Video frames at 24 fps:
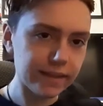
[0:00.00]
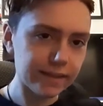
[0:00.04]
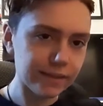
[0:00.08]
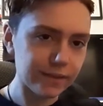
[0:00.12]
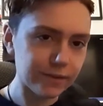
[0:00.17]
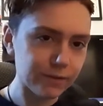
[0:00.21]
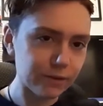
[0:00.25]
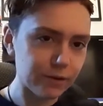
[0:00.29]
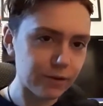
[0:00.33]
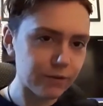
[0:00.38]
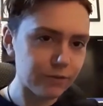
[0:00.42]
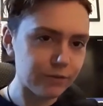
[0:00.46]

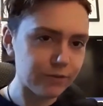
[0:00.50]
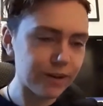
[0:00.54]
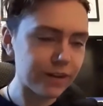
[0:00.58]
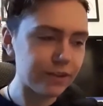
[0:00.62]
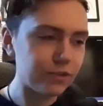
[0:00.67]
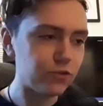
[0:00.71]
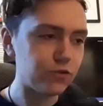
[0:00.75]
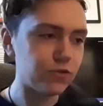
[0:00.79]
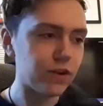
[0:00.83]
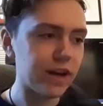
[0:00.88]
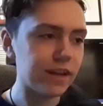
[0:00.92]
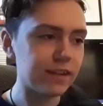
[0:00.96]
sort of
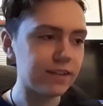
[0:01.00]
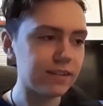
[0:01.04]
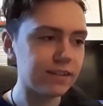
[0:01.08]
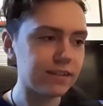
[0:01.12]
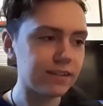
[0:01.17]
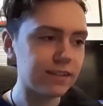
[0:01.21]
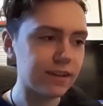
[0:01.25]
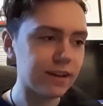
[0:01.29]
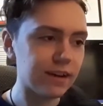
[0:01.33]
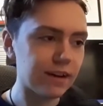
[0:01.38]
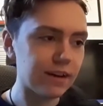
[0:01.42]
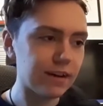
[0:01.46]

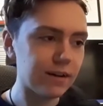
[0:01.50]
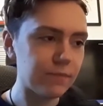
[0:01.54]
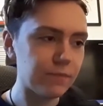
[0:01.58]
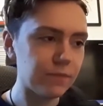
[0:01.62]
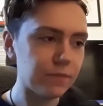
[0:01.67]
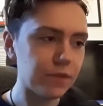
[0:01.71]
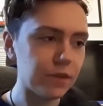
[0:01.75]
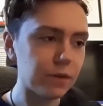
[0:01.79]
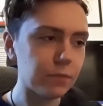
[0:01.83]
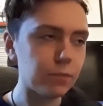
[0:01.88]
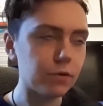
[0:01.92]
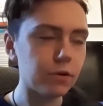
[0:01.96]
address
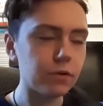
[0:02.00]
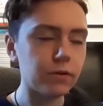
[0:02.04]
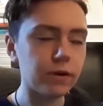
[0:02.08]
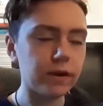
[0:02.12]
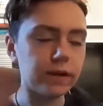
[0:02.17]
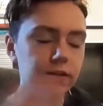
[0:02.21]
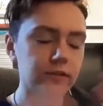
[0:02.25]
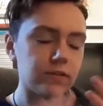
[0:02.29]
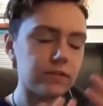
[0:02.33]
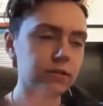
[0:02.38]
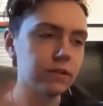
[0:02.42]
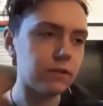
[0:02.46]
um, the
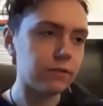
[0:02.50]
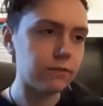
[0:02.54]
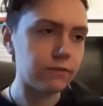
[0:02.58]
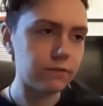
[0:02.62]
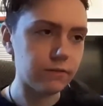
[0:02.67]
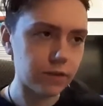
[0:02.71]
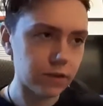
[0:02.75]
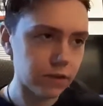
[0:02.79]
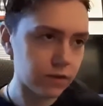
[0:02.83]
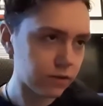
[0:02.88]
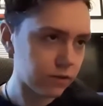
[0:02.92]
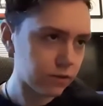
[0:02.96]
boring stuff
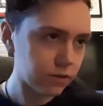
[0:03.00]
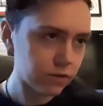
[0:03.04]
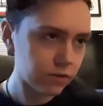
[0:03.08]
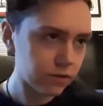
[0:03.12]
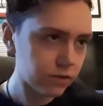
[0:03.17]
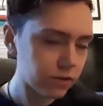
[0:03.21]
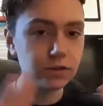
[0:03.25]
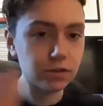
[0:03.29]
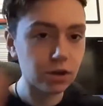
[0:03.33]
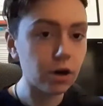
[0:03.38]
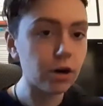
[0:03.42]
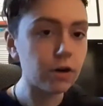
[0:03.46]

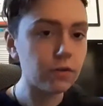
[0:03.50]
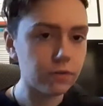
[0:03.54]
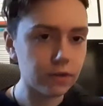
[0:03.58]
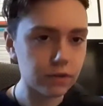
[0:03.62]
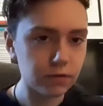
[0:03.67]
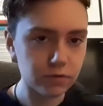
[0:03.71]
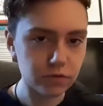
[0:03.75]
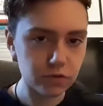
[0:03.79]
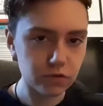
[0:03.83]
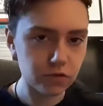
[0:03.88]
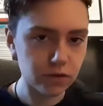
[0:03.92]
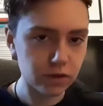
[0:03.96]
first.
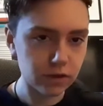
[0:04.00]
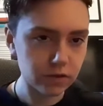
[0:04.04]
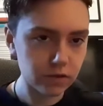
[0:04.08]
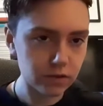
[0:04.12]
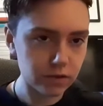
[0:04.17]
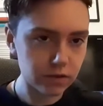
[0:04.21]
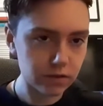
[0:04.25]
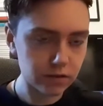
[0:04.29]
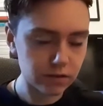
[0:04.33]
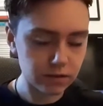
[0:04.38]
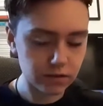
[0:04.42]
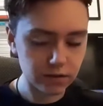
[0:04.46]
COVID
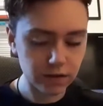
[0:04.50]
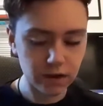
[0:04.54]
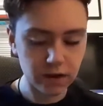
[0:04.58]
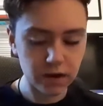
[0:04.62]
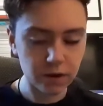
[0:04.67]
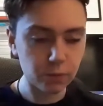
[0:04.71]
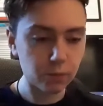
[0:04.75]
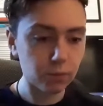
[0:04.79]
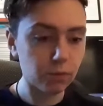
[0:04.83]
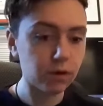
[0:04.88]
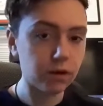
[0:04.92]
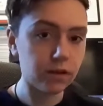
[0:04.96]
restrictions, uh,
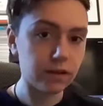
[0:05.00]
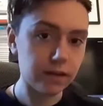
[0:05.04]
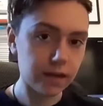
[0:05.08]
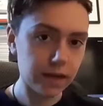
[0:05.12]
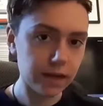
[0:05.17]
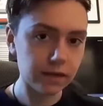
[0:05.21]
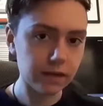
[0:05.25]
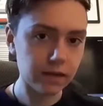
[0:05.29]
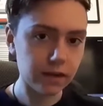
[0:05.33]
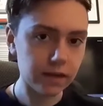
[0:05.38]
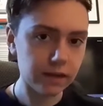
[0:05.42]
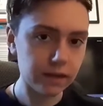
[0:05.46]
what are
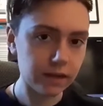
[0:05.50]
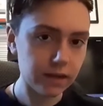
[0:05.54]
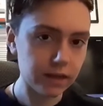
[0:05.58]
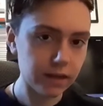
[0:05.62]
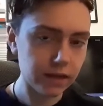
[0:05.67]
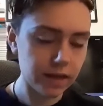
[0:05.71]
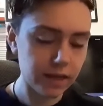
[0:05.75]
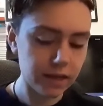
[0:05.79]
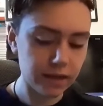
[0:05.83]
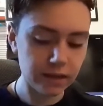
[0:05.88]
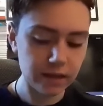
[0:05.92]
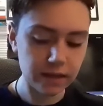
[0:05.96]
they like
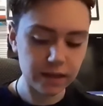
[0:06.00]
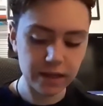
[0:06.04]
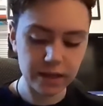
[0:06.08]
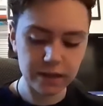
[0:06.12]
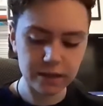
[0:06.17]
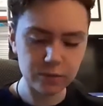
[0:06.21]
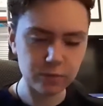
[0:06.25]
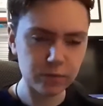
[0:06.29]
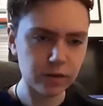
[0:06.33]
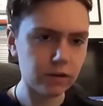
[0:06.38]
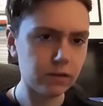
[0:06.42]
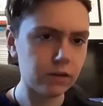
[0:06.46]
in the
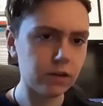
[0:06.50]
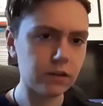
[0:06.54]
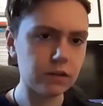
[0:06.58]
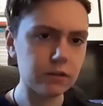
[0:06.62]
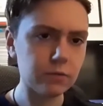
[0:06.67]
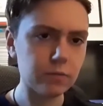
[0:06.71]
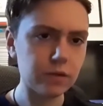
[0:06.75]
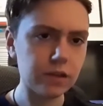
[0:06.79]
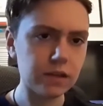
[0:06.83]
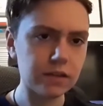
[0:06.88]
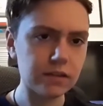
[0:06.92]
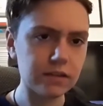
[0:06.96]

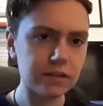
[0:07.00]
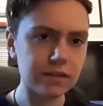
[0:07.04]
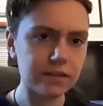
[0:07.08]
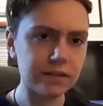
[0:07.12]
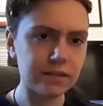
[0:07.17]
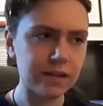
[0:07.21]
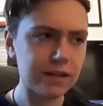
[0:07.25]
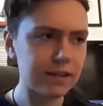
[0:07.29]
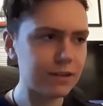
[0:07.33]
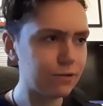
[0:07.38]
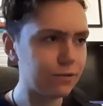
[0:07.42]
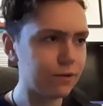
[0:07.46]
experience, because
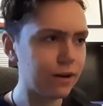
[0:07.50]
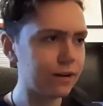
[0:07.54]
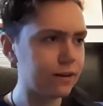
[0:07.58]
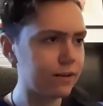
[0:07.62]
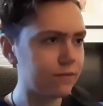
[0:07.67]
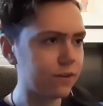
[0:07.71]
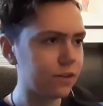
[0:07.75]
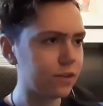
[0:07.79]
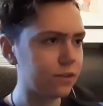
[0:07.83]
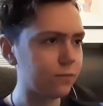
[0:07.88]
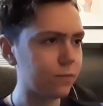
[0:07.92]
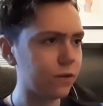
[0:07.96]
it's an
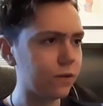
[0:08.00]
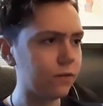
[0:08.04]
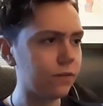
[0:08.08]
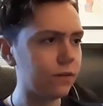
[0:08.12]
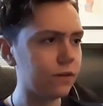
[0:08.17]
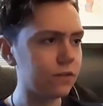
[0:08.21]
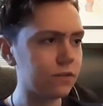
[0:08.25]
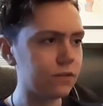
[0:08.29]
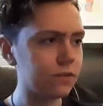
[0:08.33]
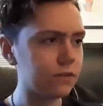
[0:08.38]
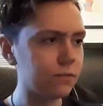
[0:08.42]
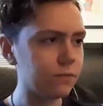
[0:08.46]
interactive
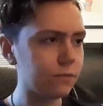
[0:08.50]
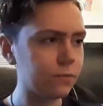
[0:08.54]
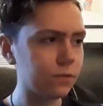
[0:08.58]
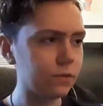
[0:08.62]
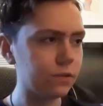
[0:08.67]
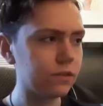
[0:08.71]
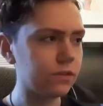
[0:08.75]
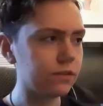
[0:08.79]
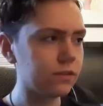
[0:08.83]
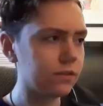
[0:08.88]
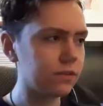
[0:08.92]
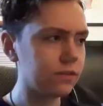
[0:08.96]
experience.
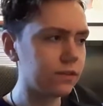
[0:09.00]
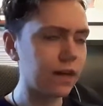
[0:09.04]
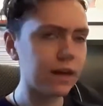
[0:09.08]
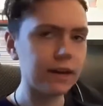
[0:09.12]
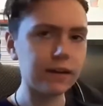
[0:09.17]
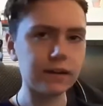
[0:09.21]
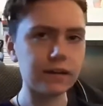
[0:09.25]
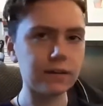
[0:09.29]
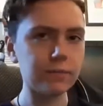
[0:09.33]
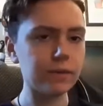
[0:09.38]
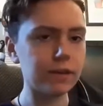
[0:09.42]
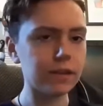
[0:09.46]
What's that
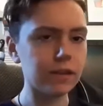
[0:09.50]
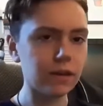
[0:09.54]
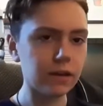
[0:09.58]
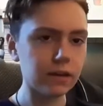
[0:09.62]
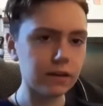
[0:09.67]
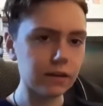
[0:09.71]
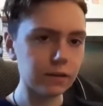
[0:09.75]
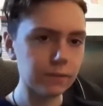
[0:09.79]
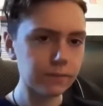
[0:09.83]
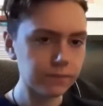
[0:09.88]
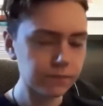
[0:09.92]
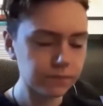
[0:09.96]
going to be
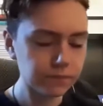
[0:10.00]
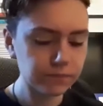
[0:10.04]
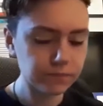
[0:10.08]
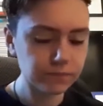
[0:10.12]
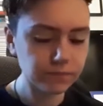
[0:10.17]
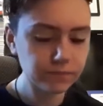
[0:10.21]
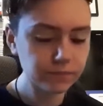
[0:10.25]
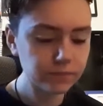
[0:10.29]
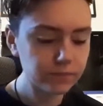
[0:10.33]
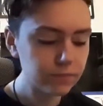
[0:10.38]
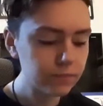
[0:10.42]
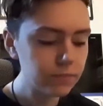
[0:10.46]
like?
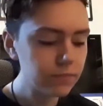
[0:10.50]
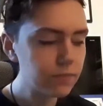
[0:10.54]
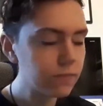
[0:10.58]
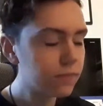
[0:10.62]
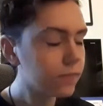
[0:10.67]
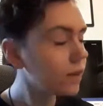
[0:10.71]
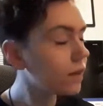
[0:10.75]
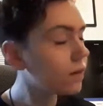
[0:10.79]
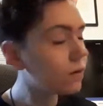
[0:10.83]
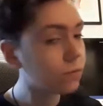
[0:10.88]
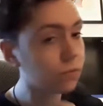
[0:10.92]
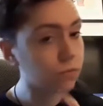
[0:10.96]

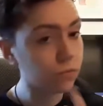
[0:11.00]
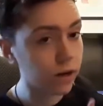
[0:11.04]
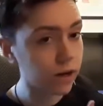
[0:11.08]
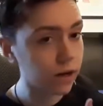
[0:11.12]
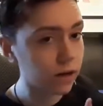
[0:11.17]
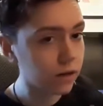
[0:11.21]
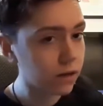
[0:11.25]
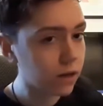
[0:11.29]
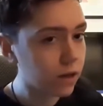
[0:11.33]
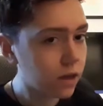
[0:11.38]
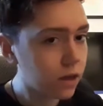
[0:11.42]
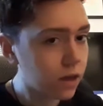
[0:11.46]

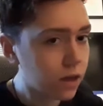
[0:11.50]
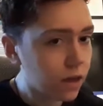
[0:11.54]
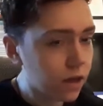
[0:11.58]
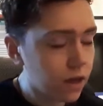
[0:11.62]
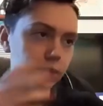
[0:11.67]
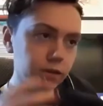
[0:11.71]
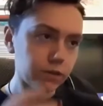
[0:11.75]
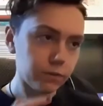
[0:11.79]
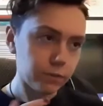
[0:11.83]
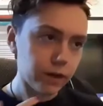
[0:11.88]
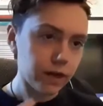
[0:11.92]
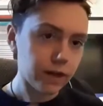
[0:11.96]
Well,
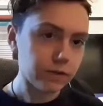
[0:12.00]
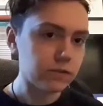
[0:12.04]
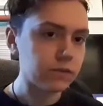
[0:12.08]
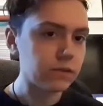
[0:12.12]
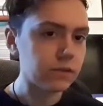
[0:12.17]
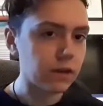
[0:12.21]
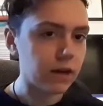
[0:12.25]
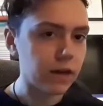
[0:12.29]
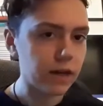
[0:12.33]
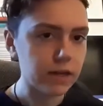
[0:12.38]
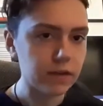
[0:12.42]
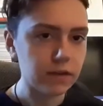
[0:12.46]
you wait
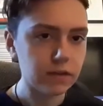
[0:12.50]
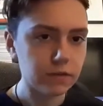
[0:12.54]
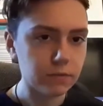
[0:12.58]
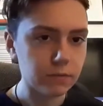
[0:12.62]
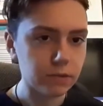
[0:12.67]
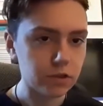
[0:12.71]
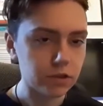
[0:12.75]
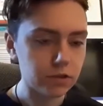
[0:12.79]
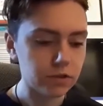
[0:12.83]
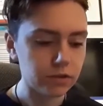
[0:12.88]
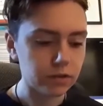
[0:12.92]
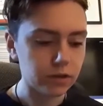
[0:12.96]
outside,
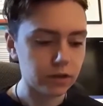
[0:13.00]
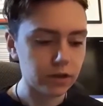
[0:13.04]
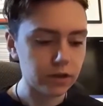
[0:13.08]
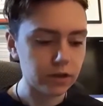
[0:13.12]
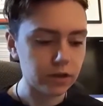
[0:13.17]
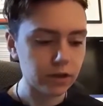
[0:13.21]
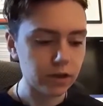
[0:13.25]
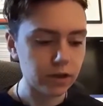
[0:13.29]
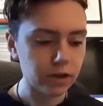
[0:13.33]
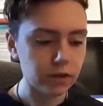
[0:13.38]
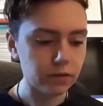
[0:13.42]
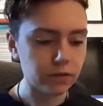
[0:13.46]
which is
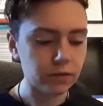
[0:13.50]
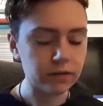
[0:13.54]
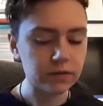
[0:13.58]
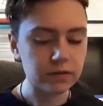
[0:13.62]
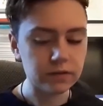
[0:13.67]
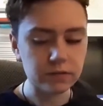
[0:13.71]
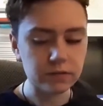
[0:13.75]
good. You can